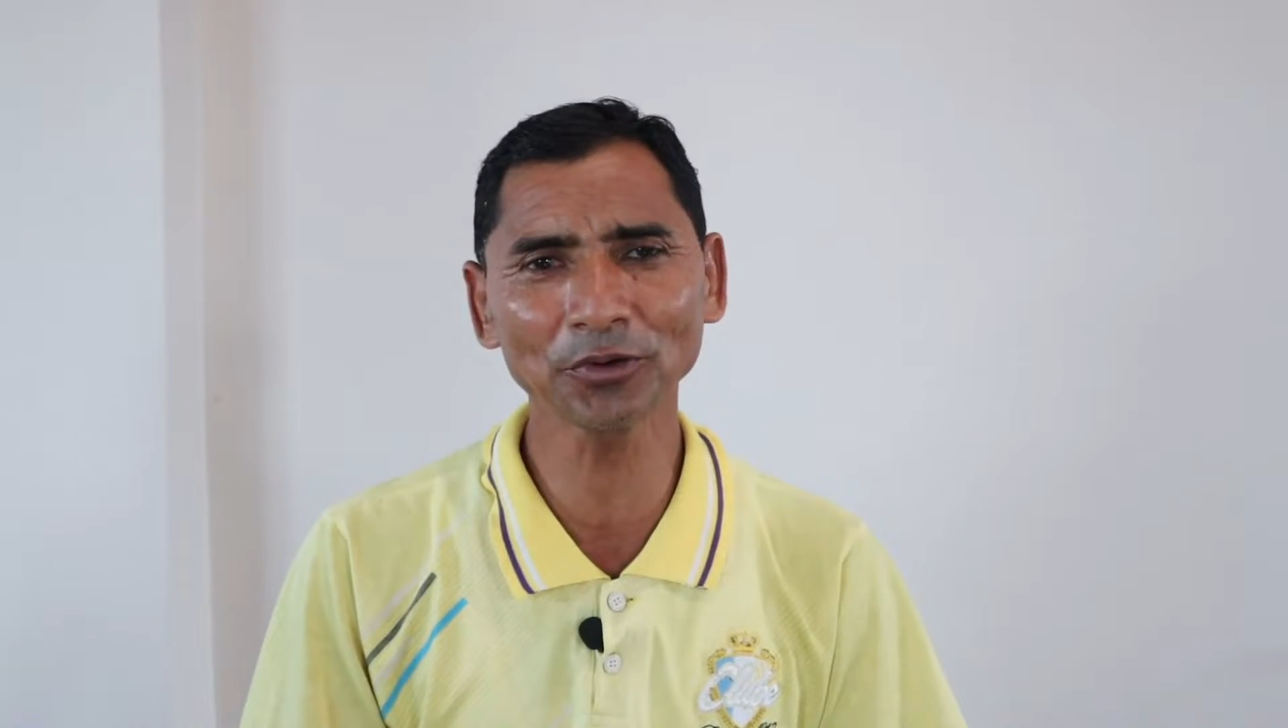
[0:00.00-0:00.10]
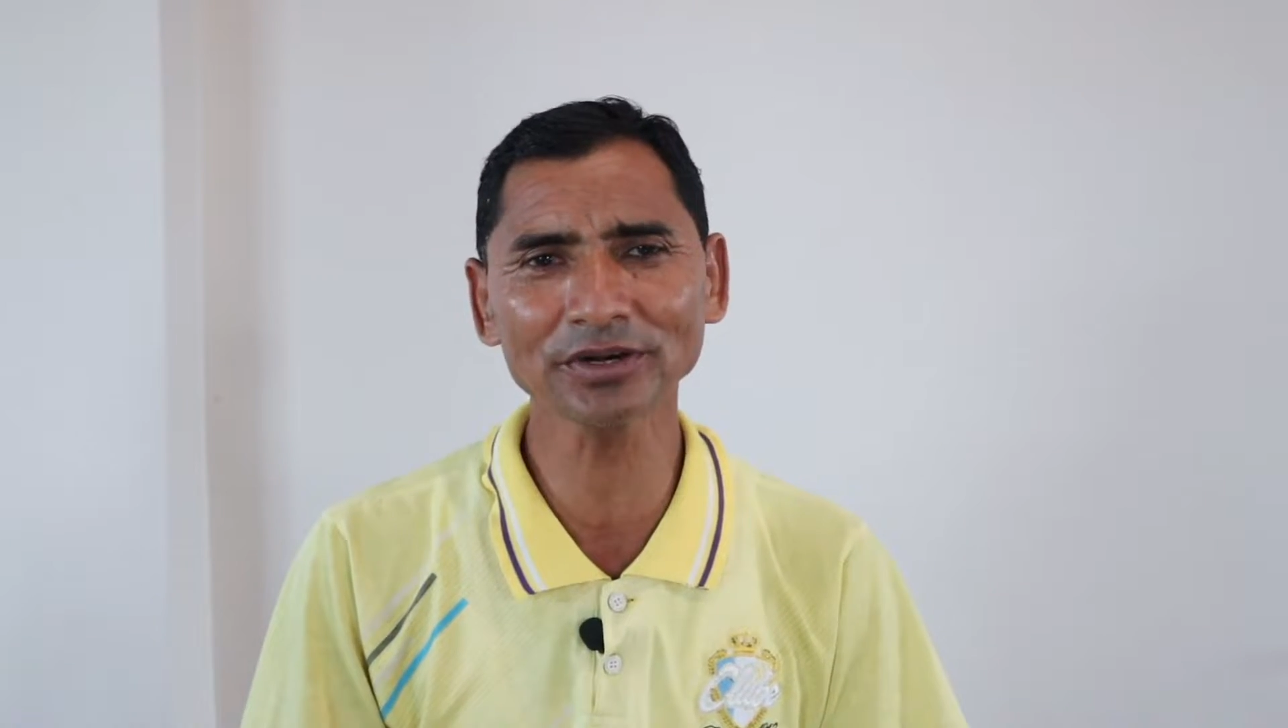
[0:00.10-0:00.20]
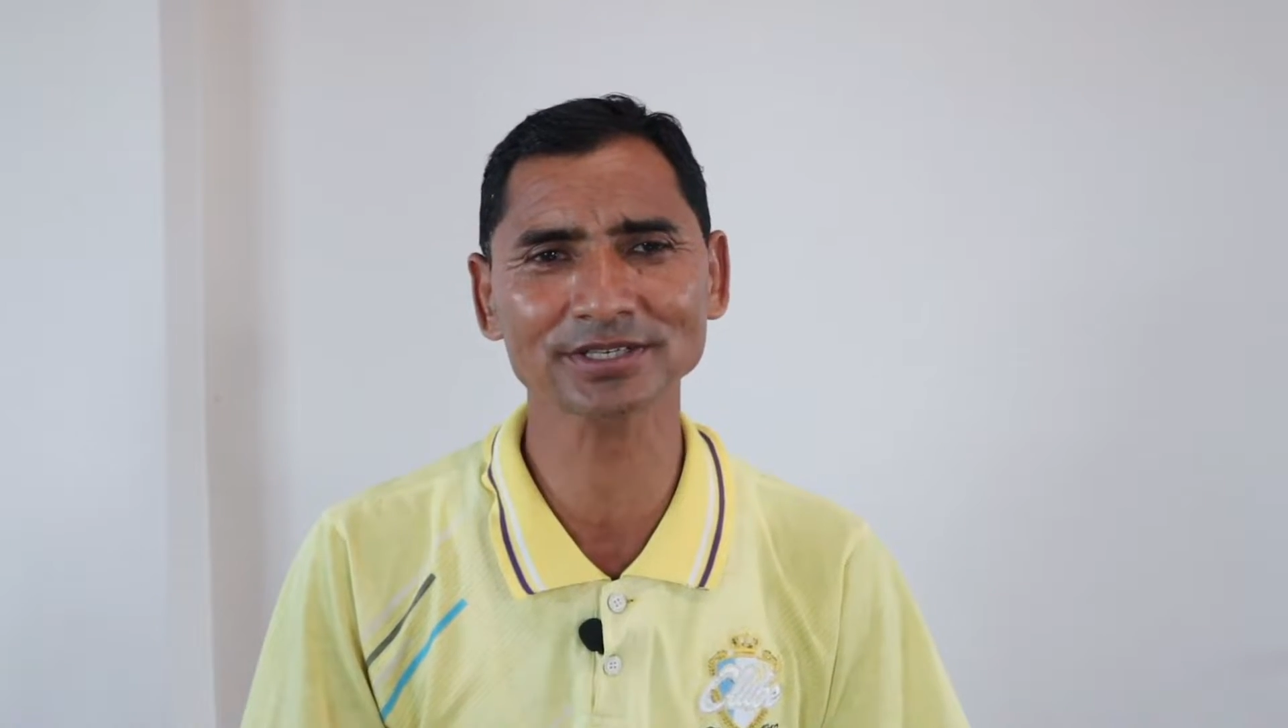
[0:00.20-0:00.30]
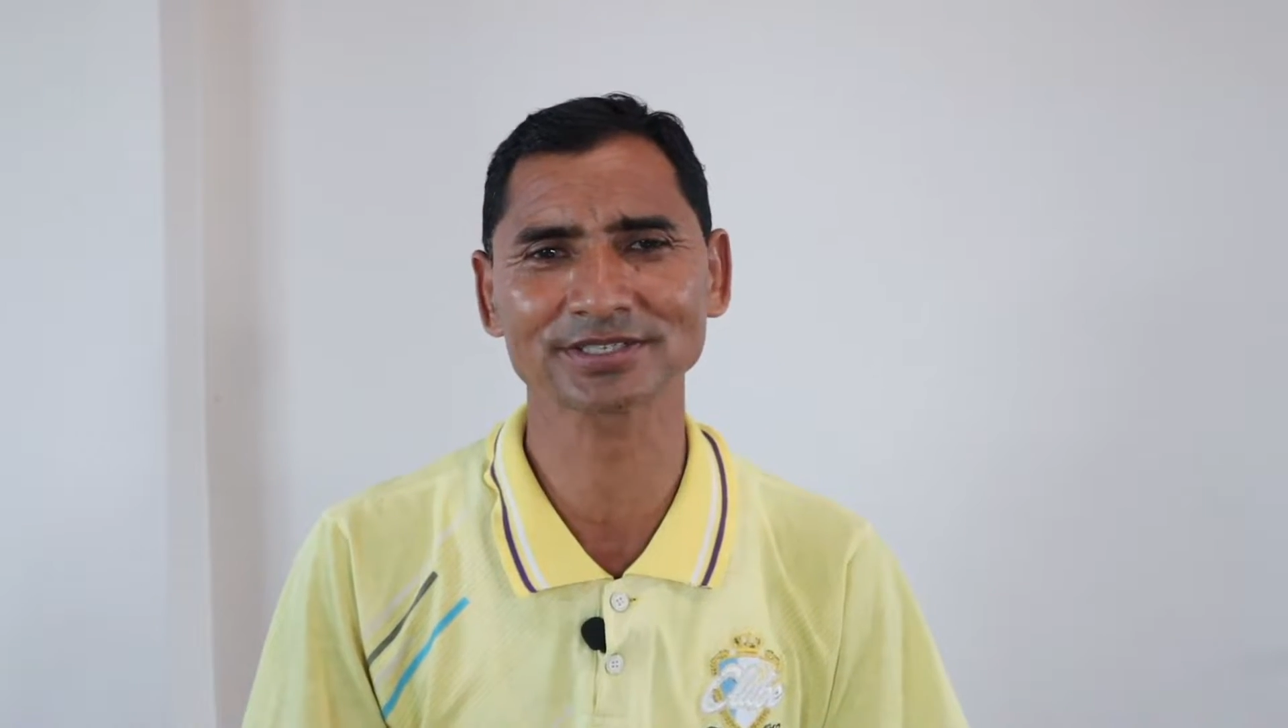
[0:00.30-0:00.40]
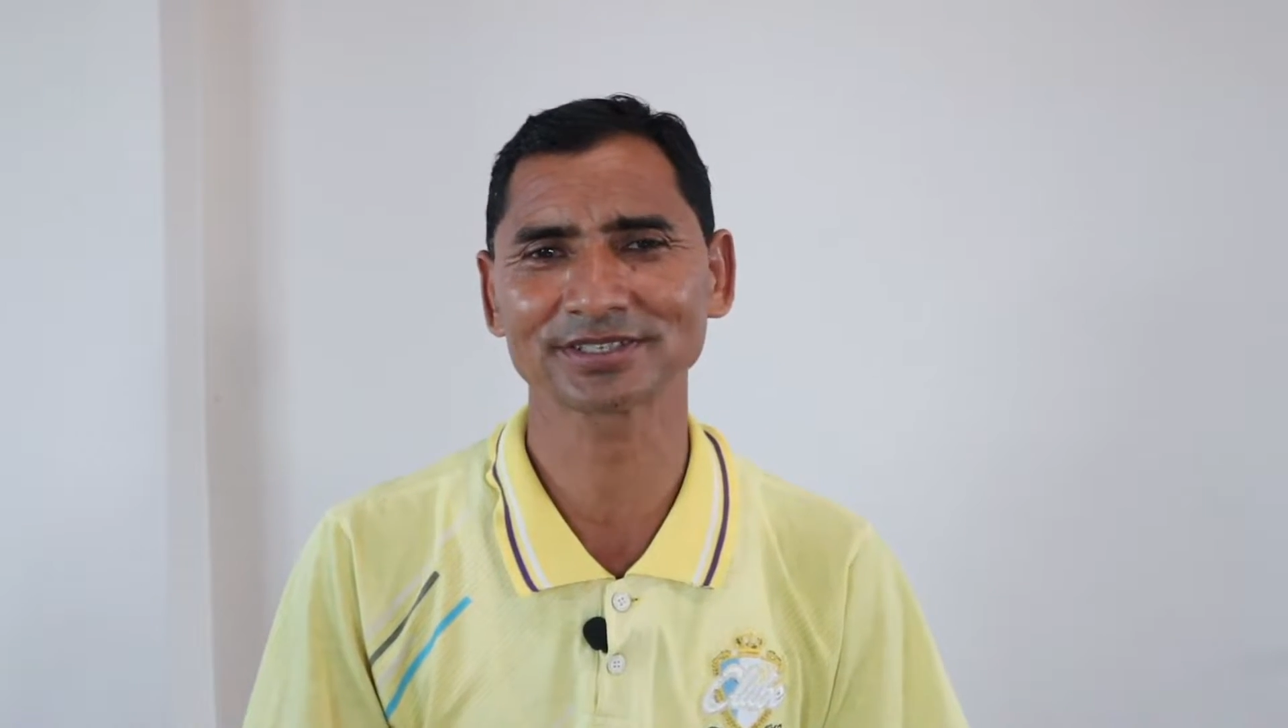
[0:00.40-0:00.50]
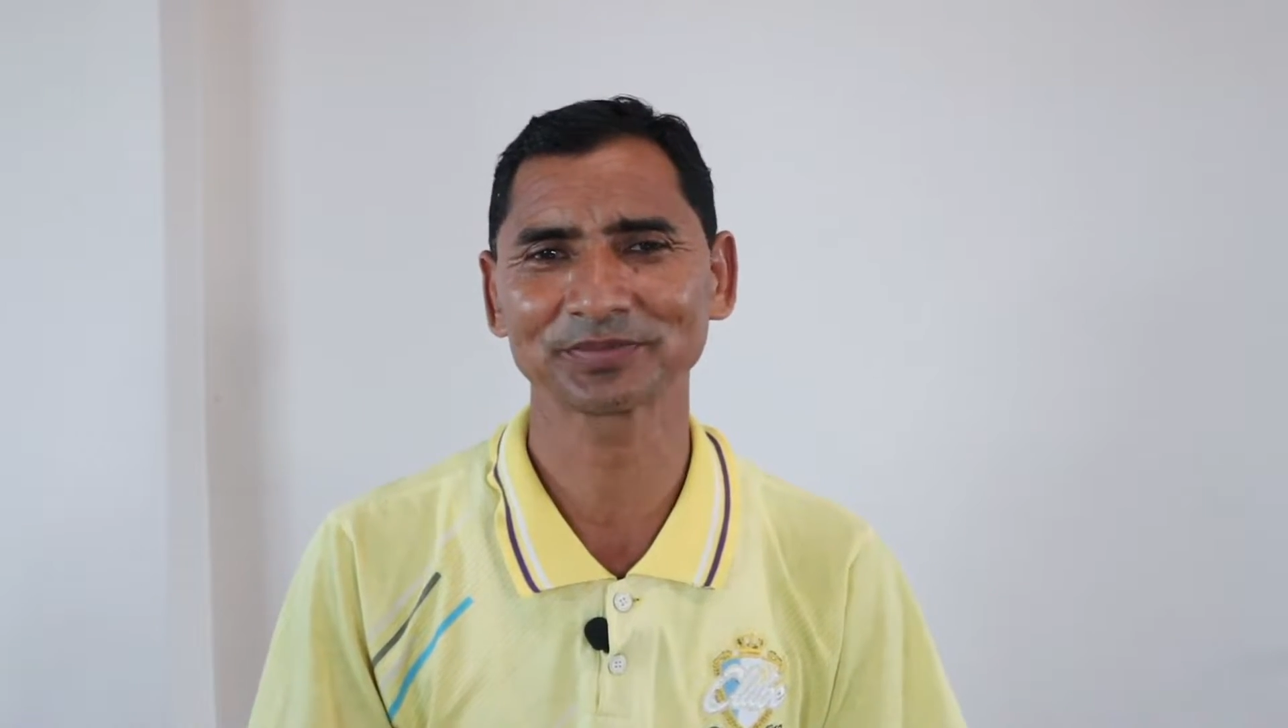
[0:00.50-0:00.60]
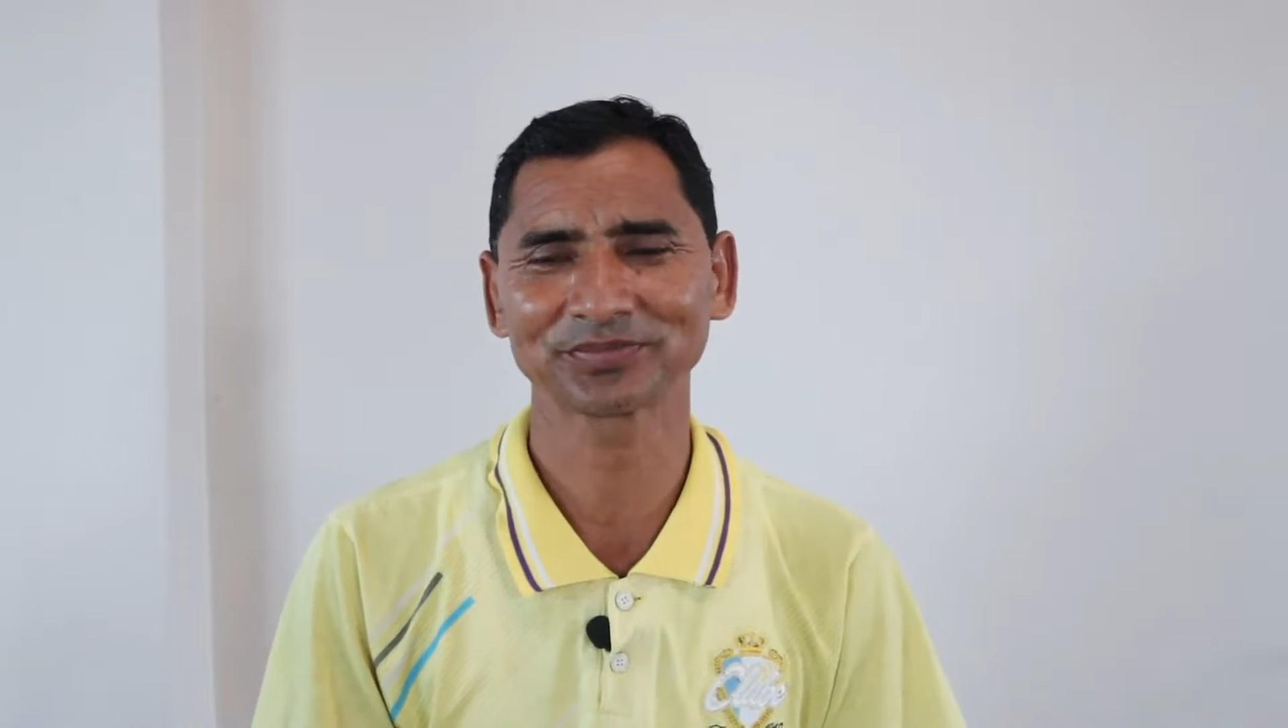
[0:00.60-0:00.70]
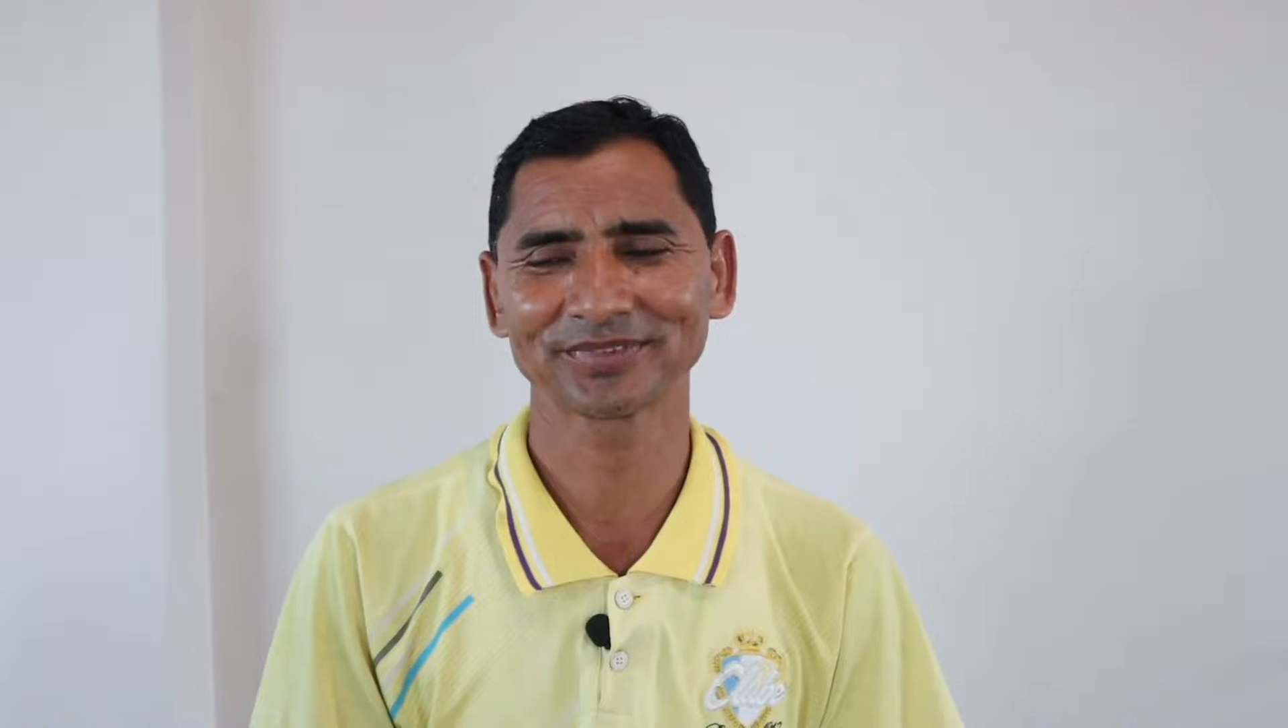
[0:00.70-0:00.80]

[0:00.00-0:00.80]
course.